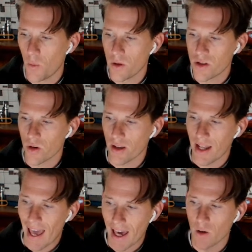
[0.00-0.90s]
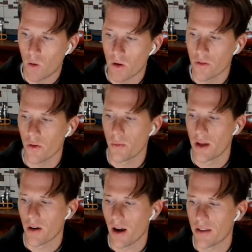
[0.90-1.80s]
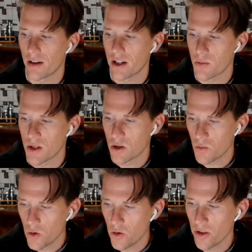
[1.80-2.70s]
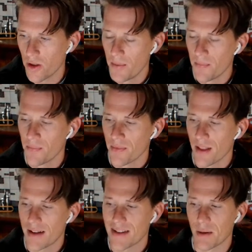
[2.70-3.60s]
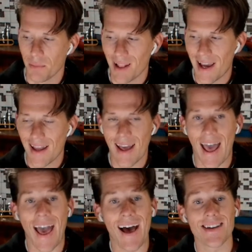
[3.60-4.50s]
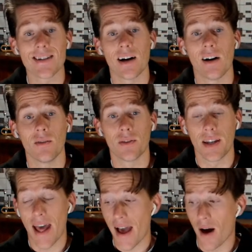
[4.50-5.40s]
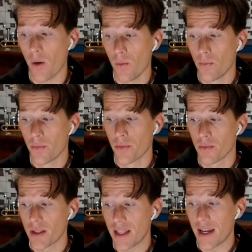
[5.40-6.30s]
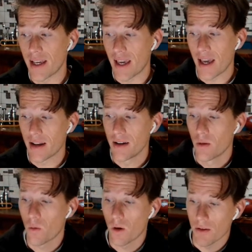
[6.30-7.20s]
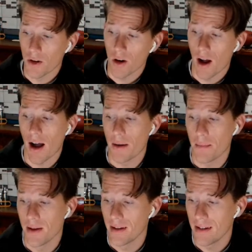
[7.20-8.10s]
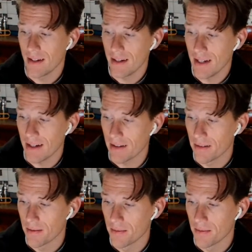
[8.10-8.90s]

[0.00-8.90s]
We took it head on from there. I think it's been smooth. It's the plan as of now, but then again, wherever I'm needed.